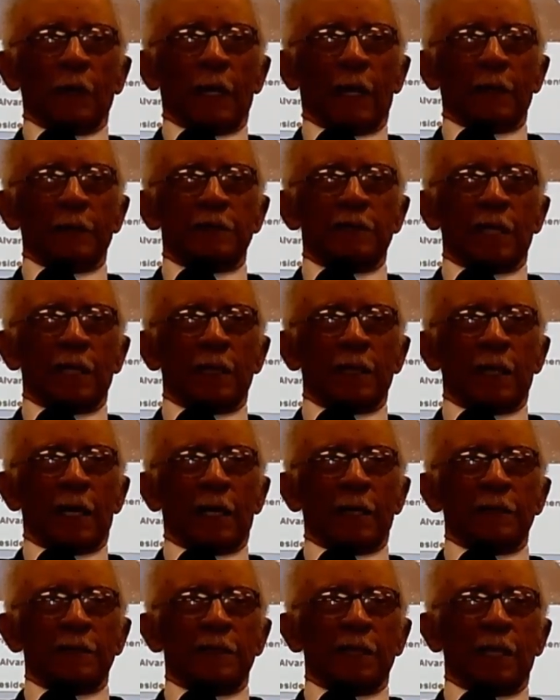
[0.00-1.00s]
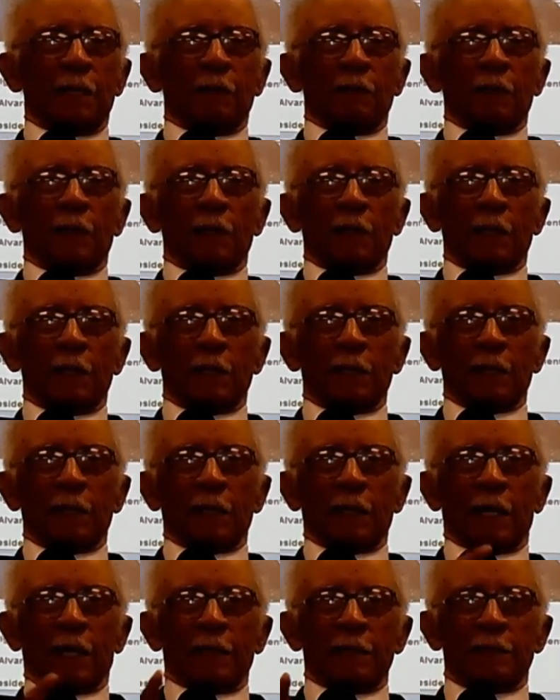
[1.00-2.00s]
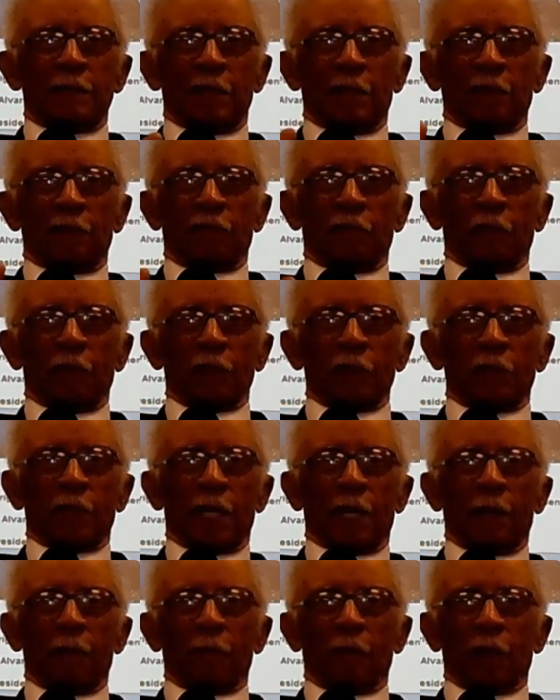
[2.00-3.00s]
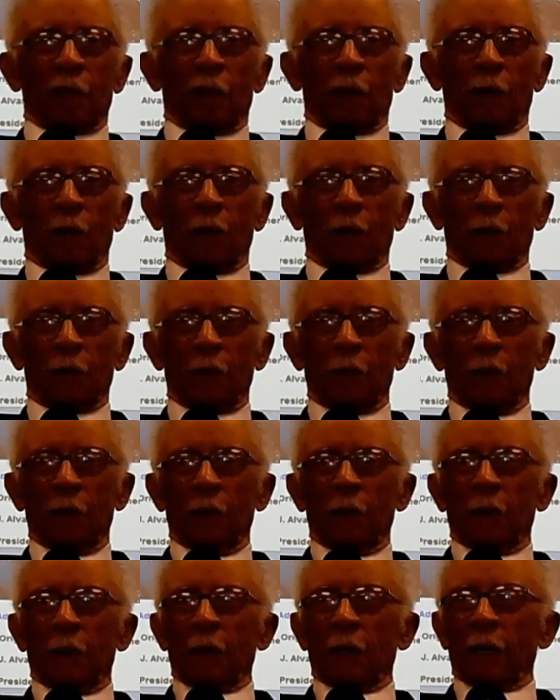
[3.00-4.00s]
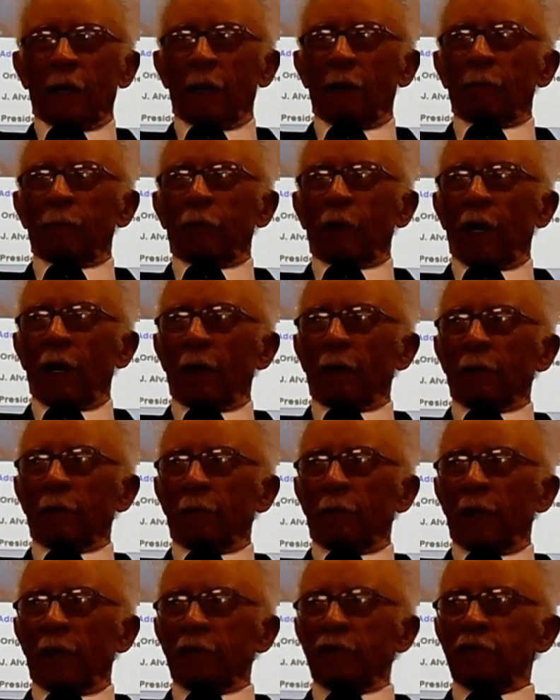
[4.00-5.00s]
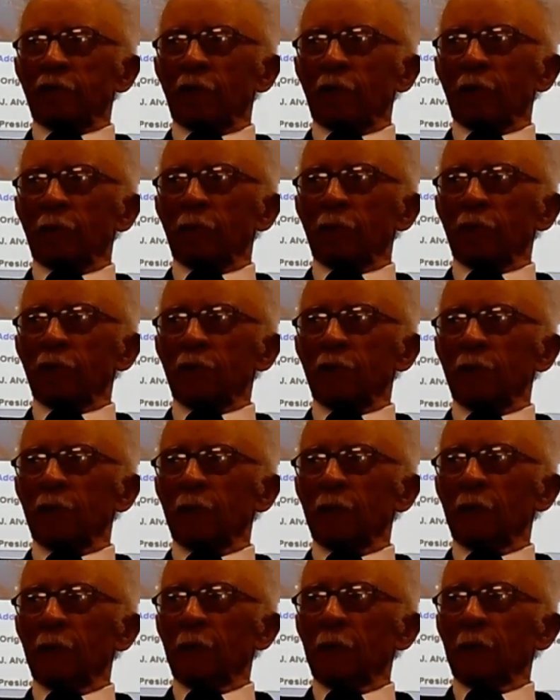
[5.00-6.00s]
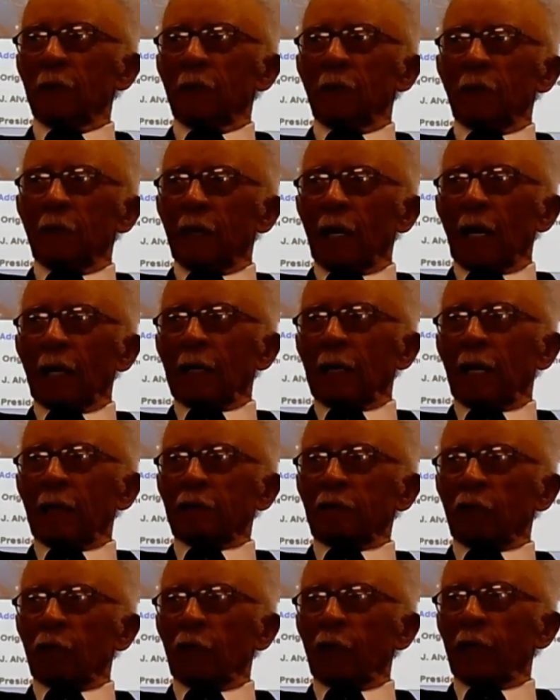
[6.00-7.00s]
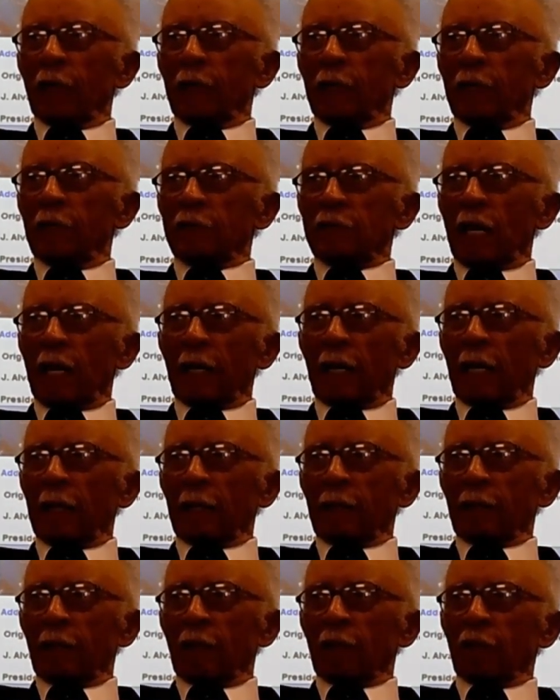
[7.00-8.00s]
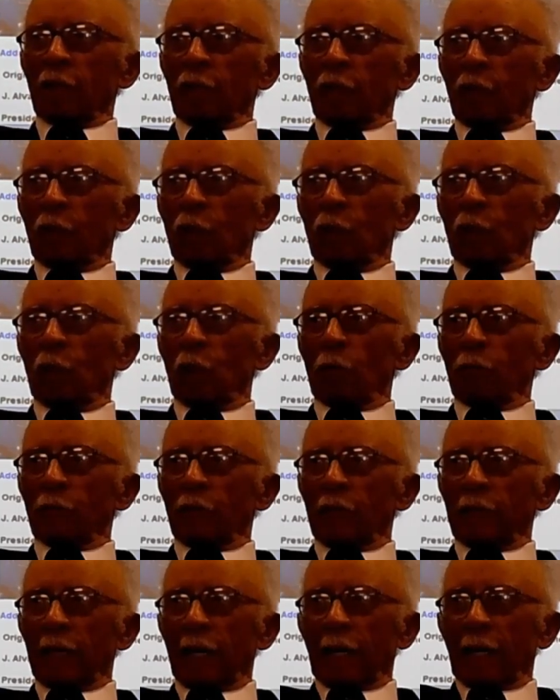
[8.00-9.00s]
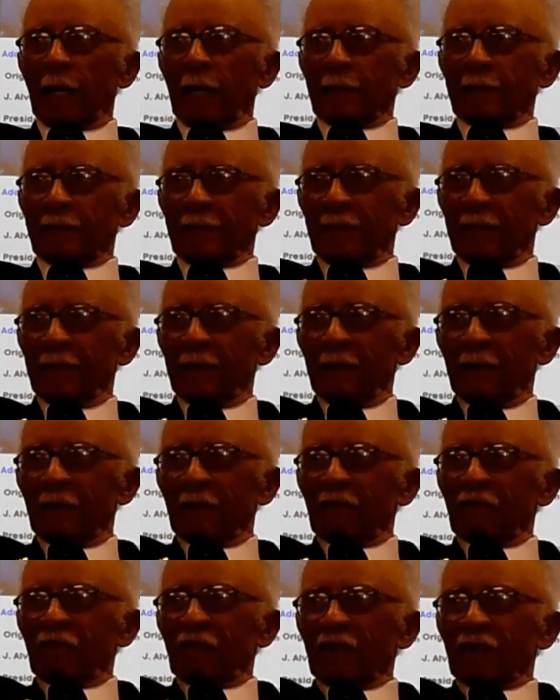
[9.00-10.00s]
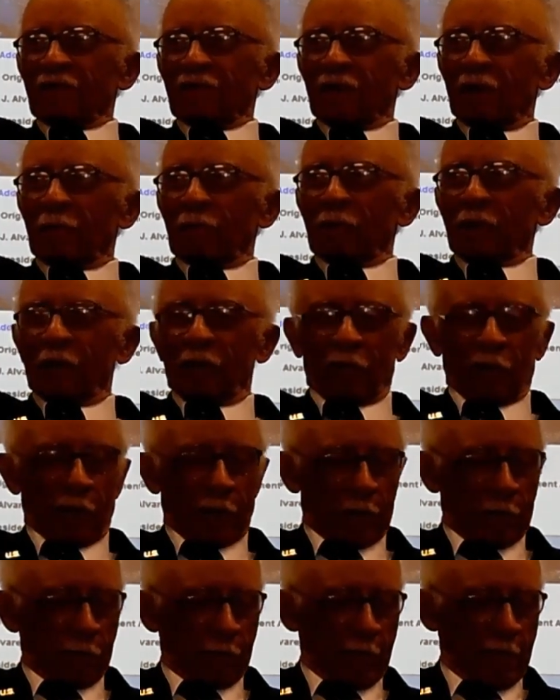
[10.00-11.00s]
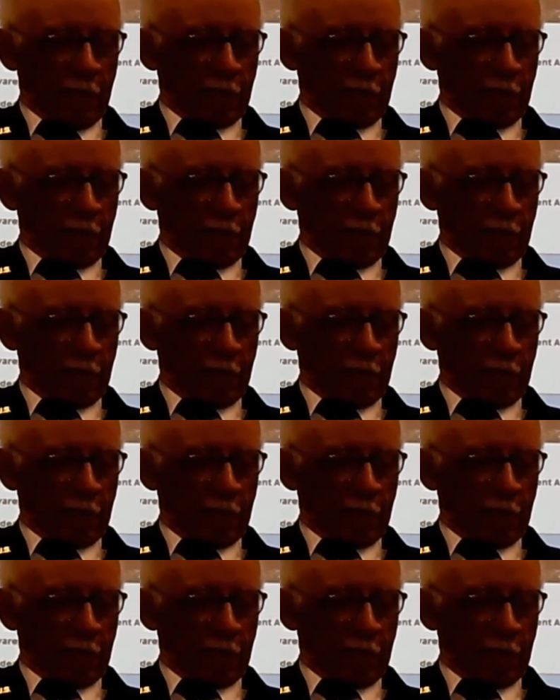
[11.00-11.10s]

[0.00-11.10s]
In 1990, and then the 19th came along. And I'm proud of my service. I like to wear these. I got another row of them that I got to fix up here with.